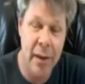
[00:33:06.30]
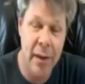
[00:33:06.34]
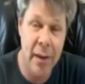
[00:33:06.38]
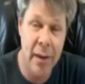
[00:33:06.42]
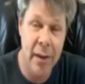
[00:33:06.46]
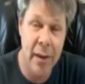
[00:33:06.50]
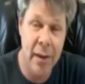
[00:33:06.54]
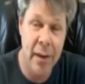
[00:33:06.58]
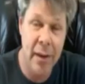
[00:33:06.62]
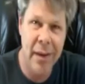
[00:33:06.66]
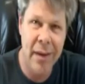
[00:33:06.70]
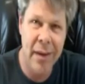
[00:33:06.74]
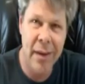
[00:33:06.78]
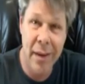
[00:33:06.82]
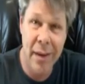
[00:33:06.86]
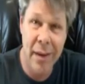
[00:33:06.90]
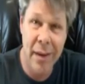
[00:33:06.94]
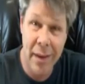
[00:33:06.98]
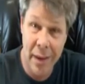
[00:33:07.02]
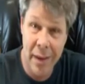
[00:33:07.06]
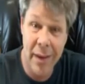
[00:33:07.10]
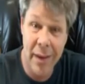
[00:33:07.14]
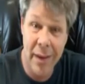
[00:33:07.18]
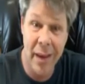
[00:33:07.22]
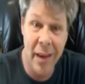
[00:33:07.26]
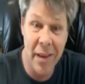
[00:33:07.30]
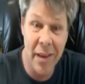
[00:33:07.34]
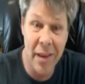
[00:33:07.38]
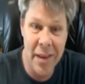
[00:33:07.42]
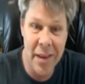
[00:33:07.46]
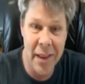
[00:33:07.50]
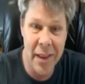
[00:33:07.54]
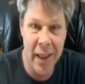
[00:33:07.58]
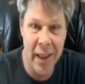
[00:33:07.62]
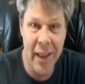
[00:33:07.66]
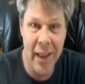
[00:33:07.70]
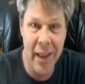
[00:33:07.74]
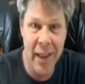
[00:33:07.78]
Mm-hmm. You
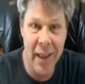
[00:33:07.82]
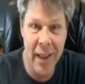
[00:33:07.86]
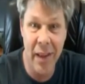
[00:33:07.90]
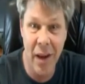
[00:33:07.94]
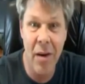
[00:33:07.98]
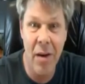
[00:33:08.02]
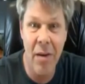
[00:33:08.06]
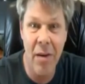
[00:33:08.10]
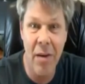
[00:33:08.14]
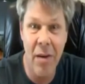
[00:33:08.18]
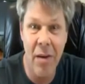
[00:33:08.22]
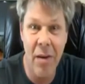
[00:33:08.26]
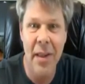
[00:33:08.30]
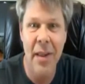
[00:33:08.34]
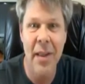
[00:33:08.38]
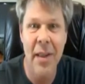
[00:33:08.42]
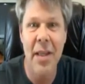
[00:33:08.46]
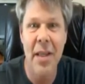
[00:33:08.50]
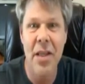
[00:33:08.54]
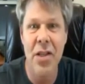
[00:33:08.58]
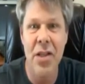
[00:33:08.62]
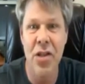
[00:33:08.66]
understand? You know?